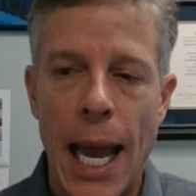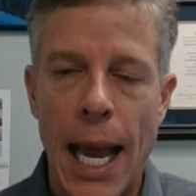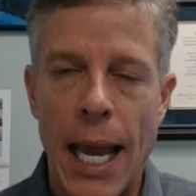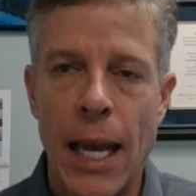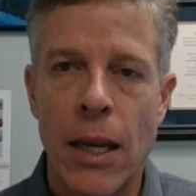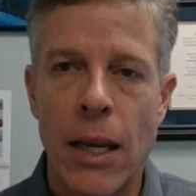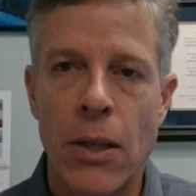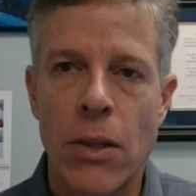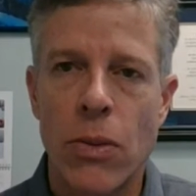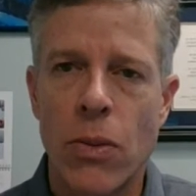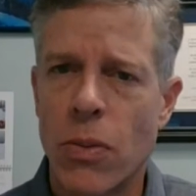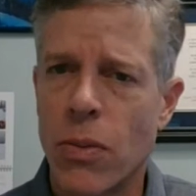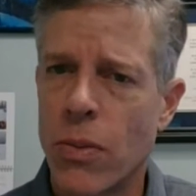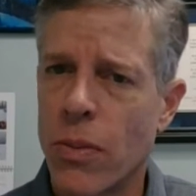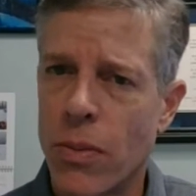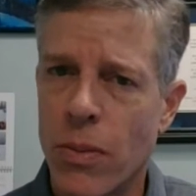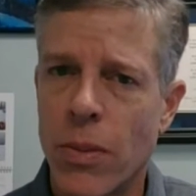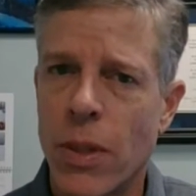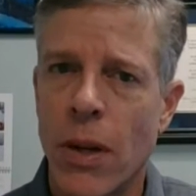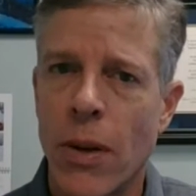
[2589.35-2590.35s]
and
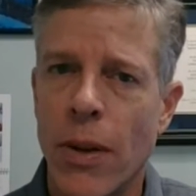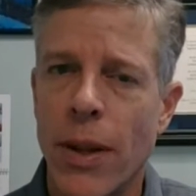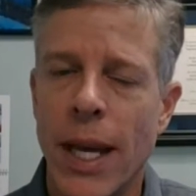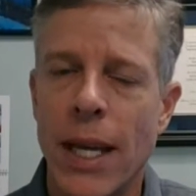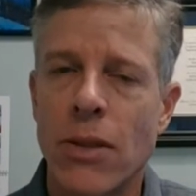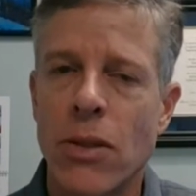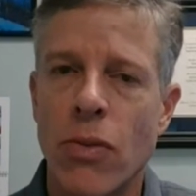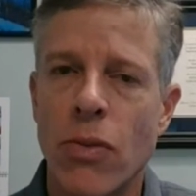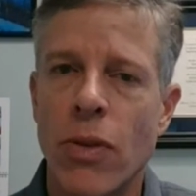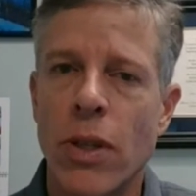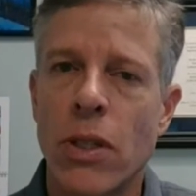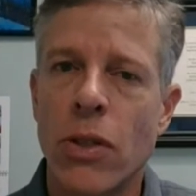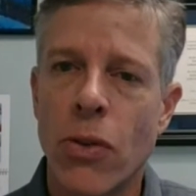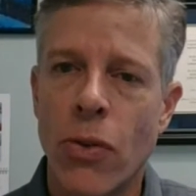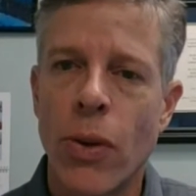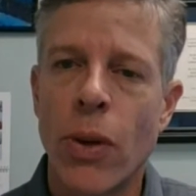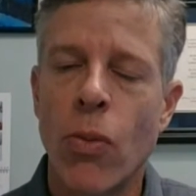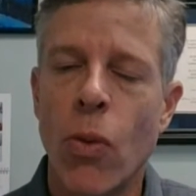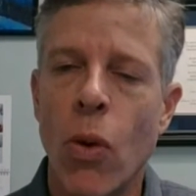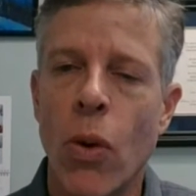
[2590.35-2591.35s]
you know that's
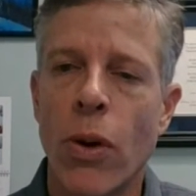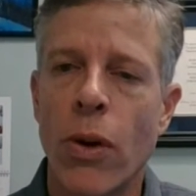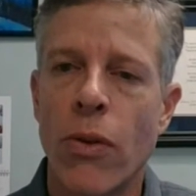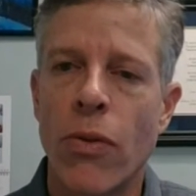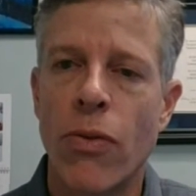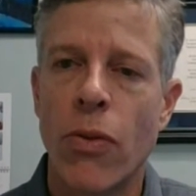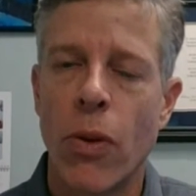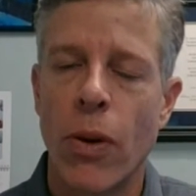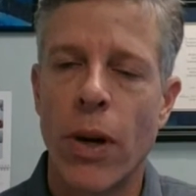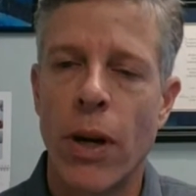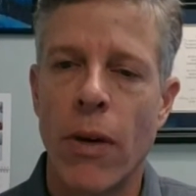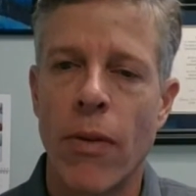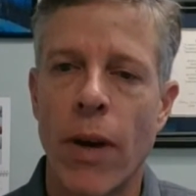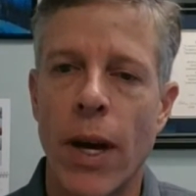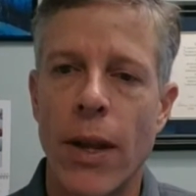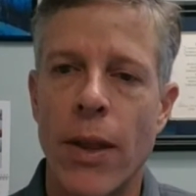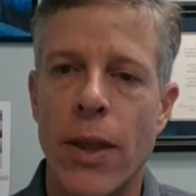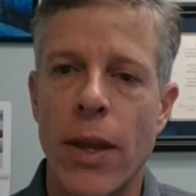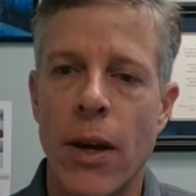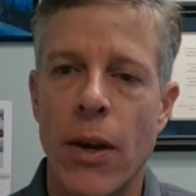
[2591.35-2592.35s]
risk reward for you
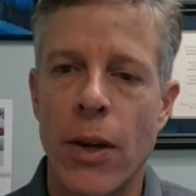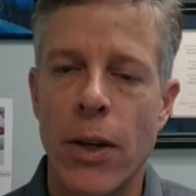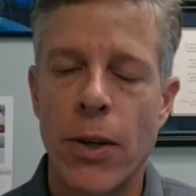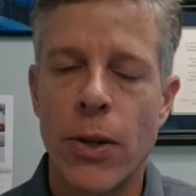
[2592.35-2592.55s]
right there.